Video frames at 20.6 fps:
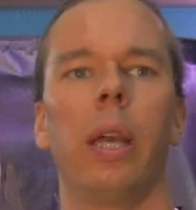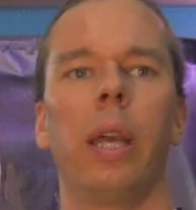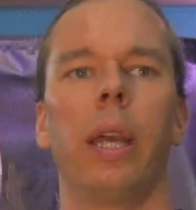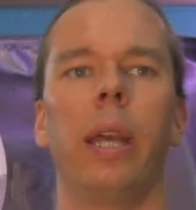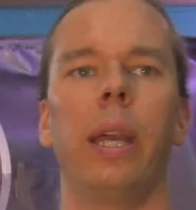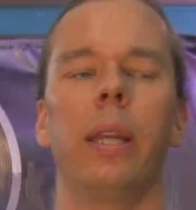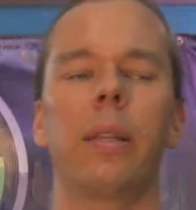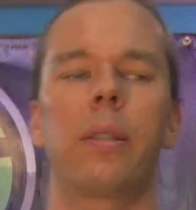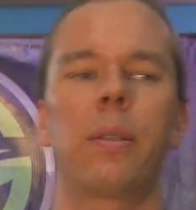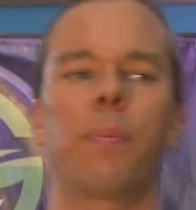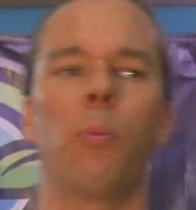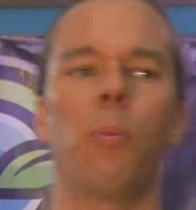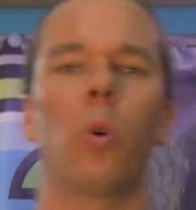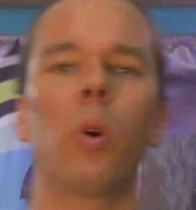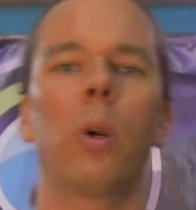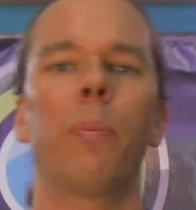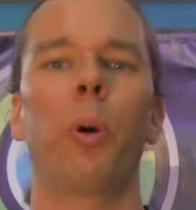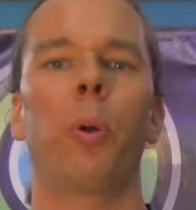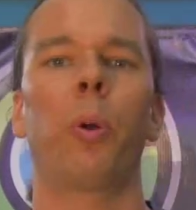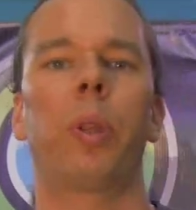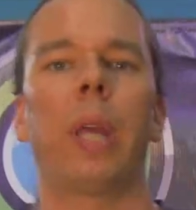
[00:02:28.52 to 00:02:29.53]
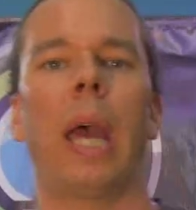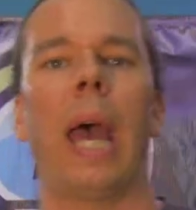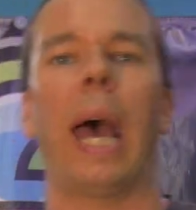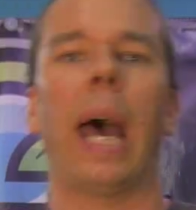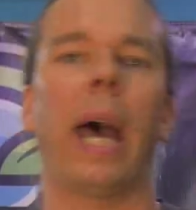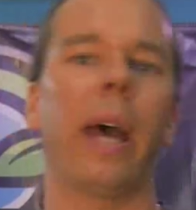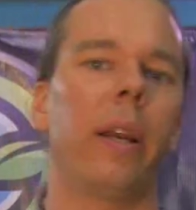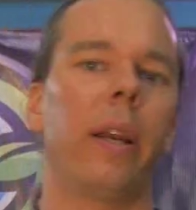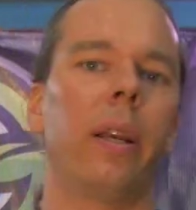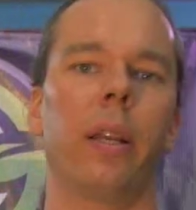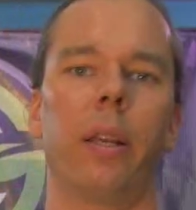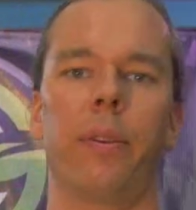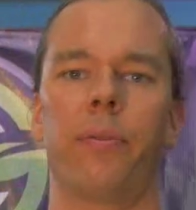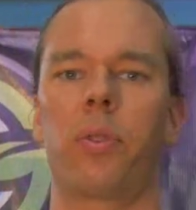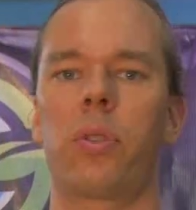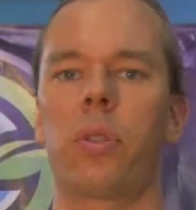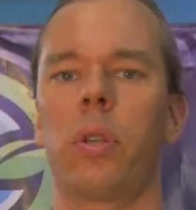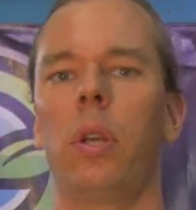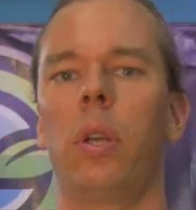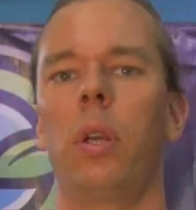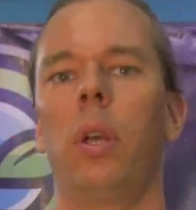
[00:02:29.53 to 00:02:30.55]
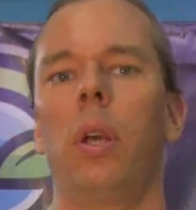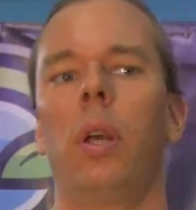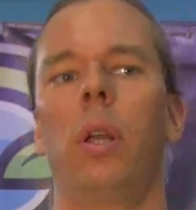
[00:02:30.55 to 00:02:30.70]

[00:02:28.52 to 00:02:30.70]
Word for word: it's more about the additives,